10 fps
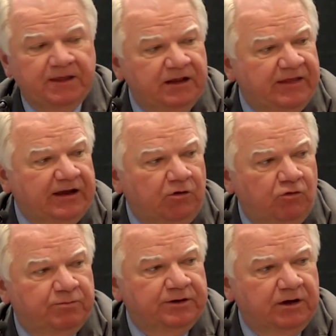And that
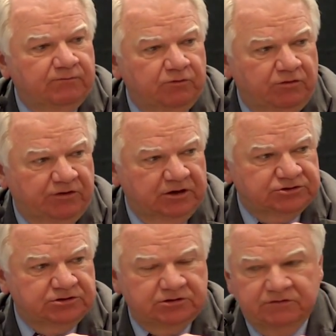opened up North
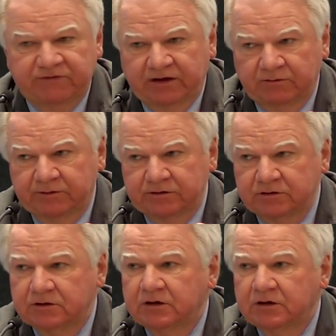Hudson to development.